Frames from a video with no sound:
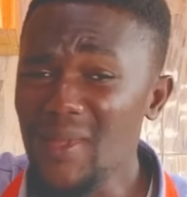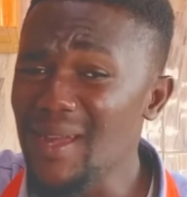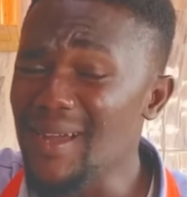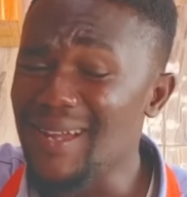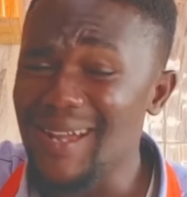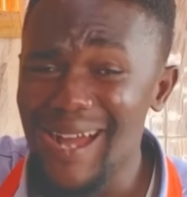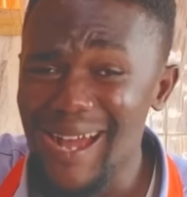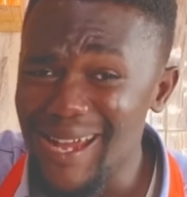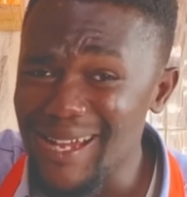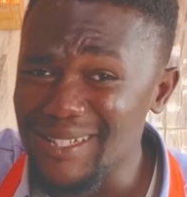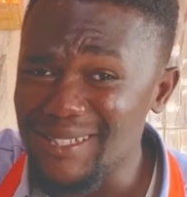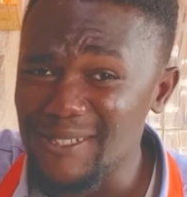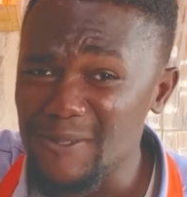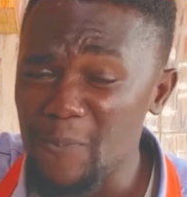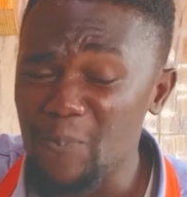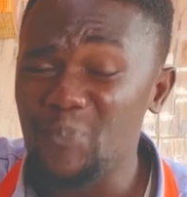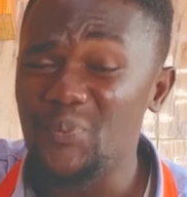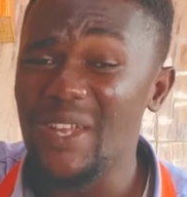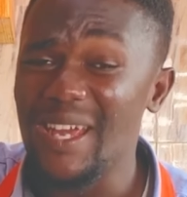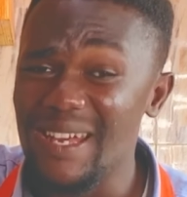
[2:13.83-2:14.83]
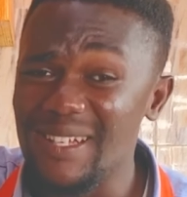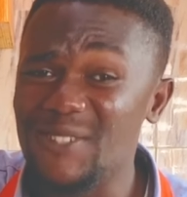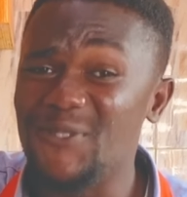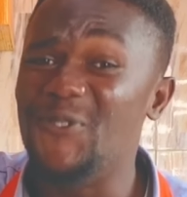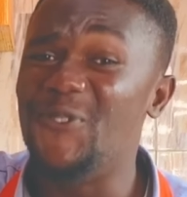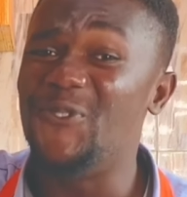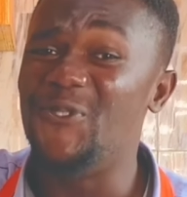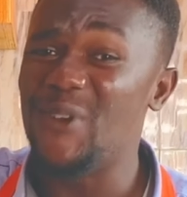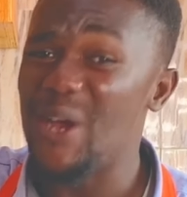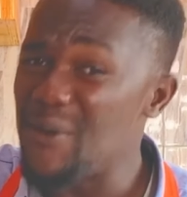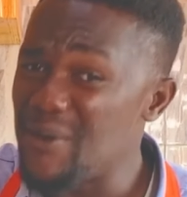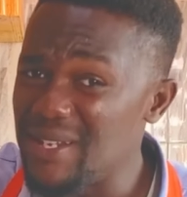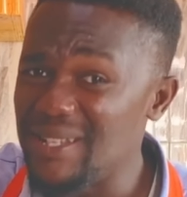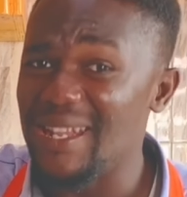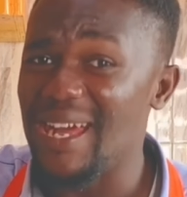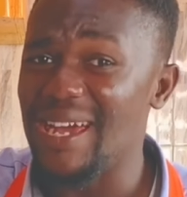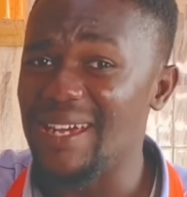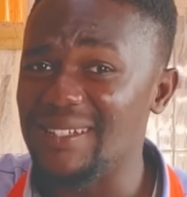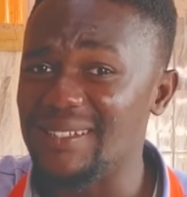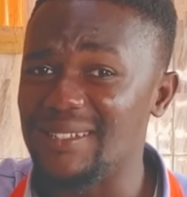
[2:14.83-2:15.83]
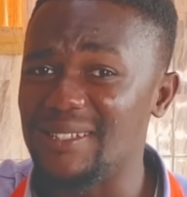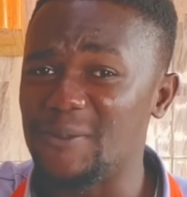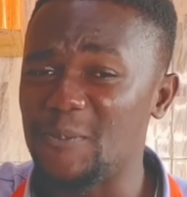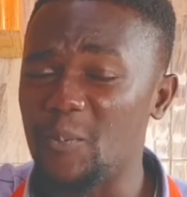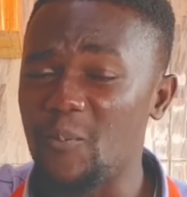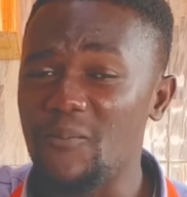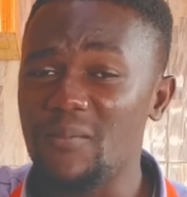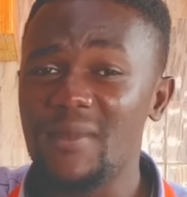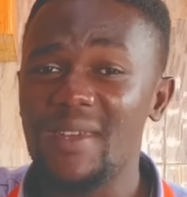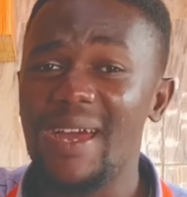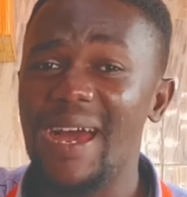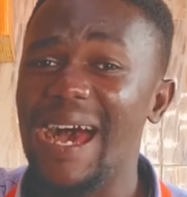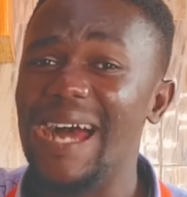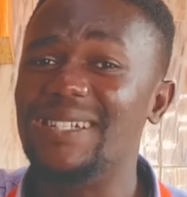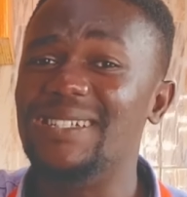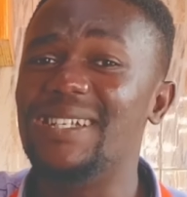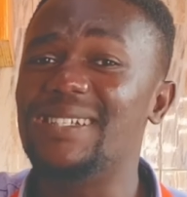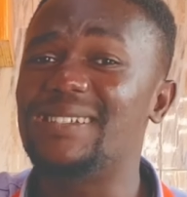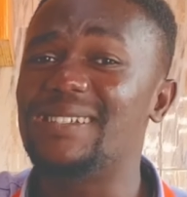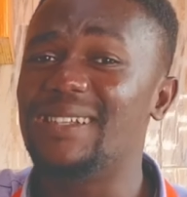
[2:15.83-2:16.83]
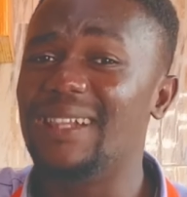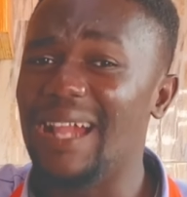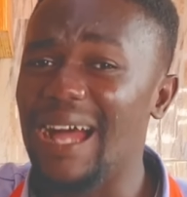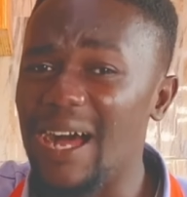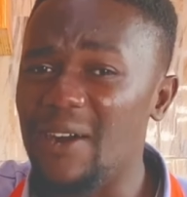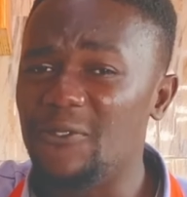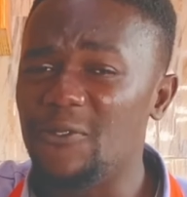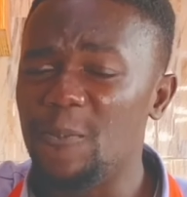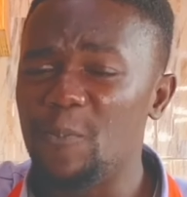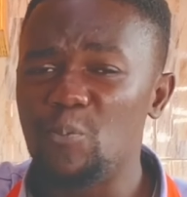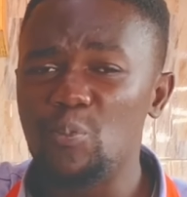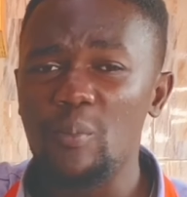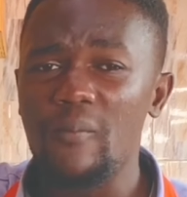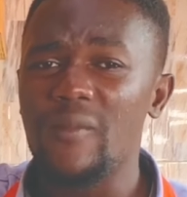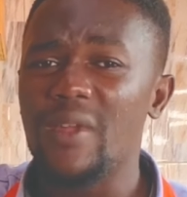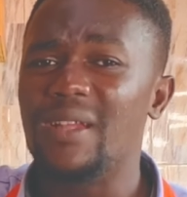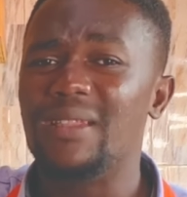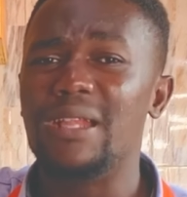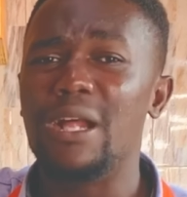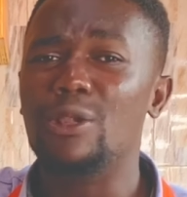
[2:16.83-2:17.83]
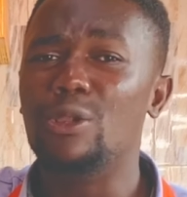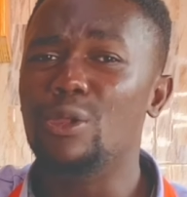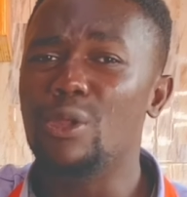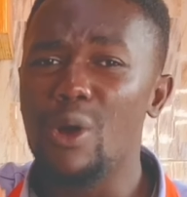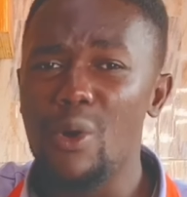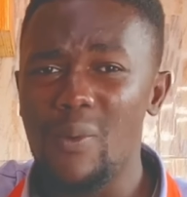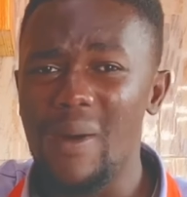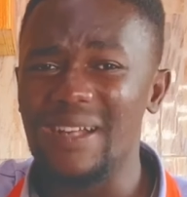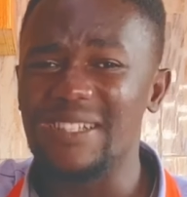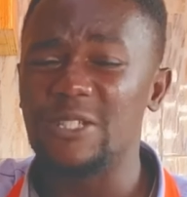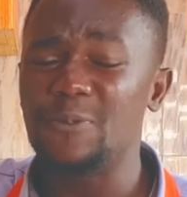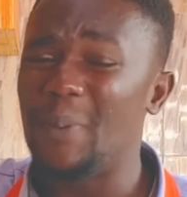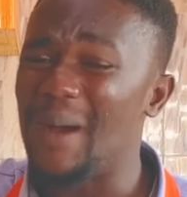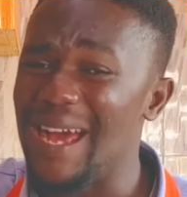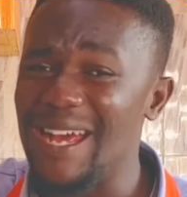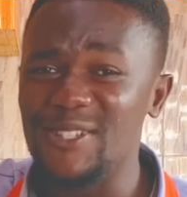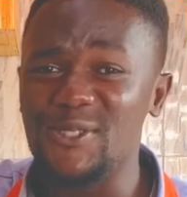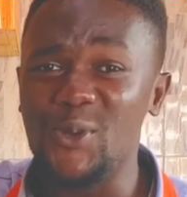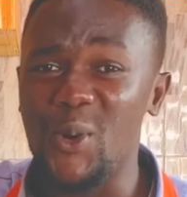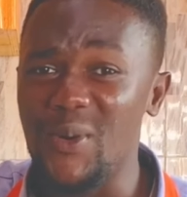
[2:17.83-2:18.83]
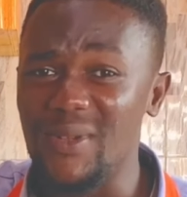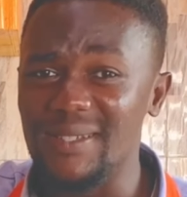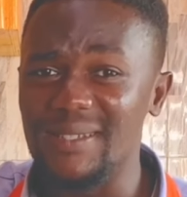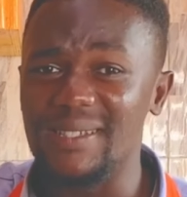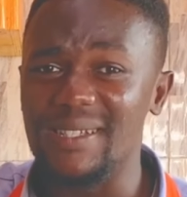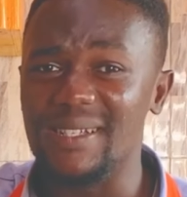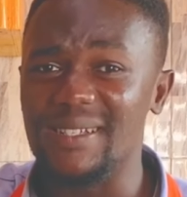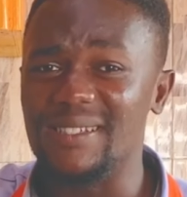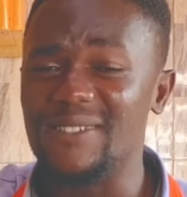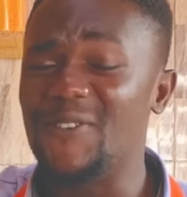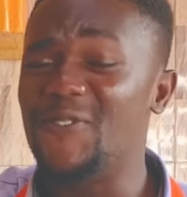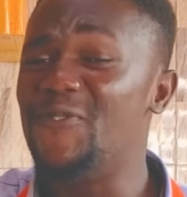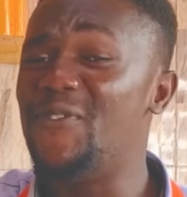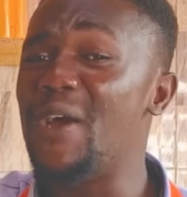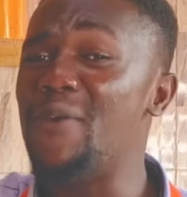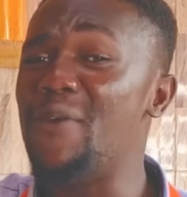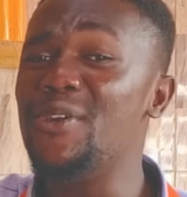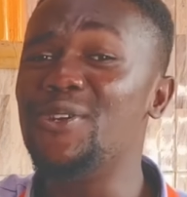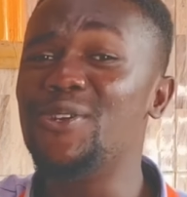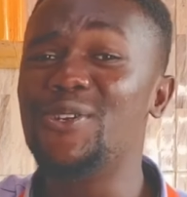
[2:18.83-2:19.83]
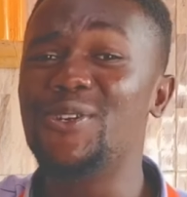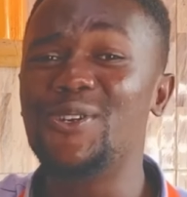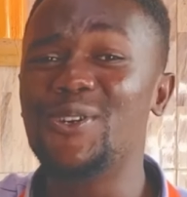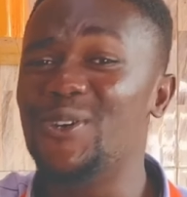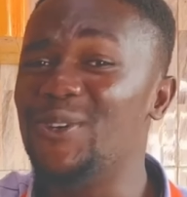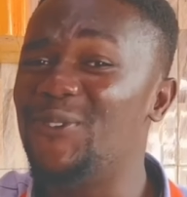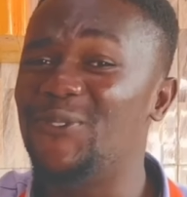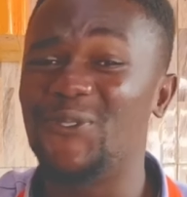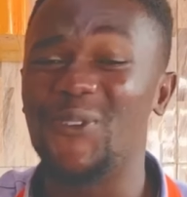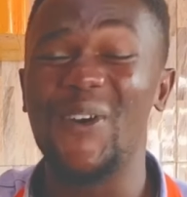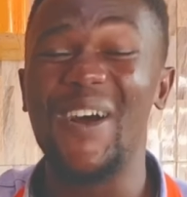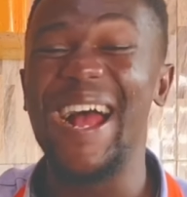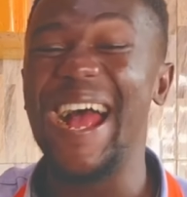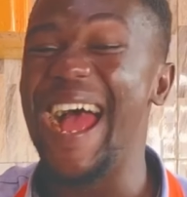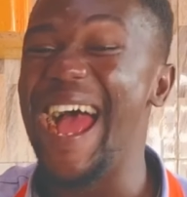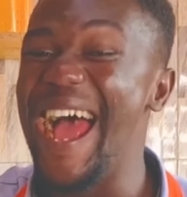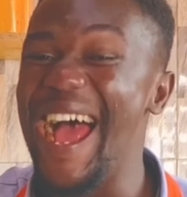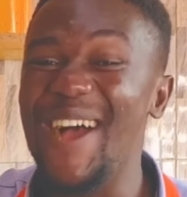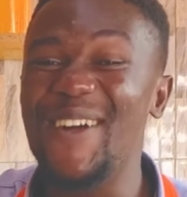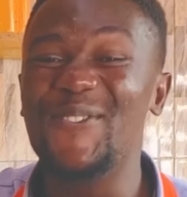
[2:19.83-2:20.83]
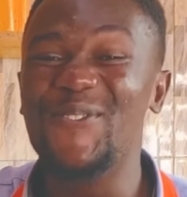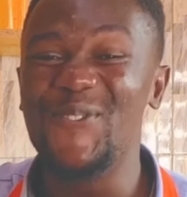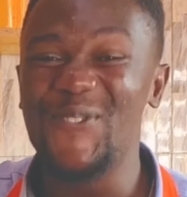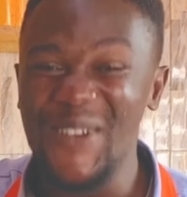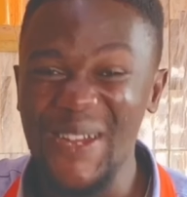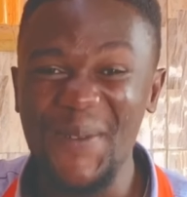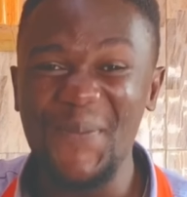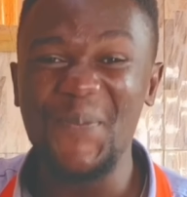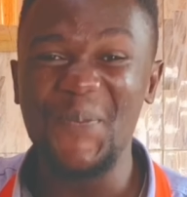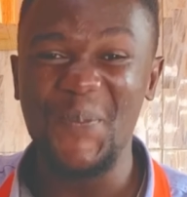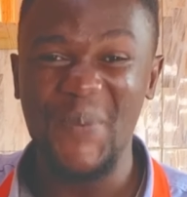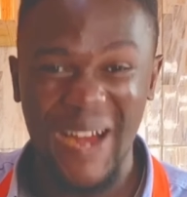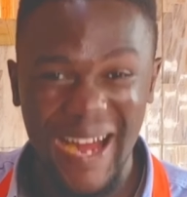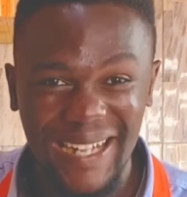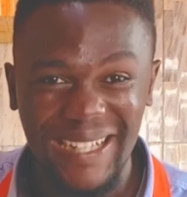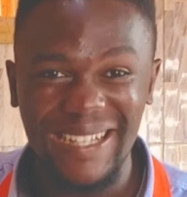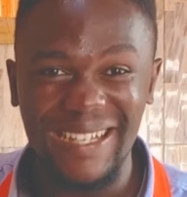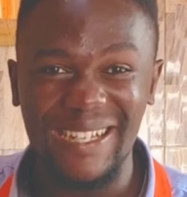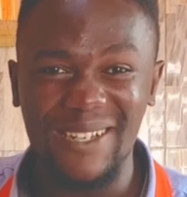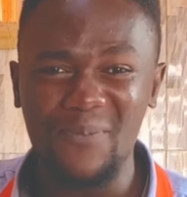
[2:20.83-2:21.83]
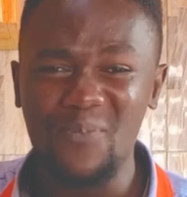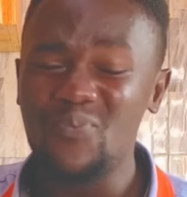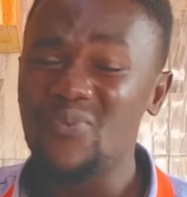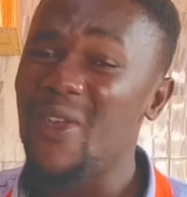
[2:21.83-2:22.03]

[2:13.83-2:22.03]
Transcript: Guys, it's very nice. I just love the lower spice content. Very good for everybody.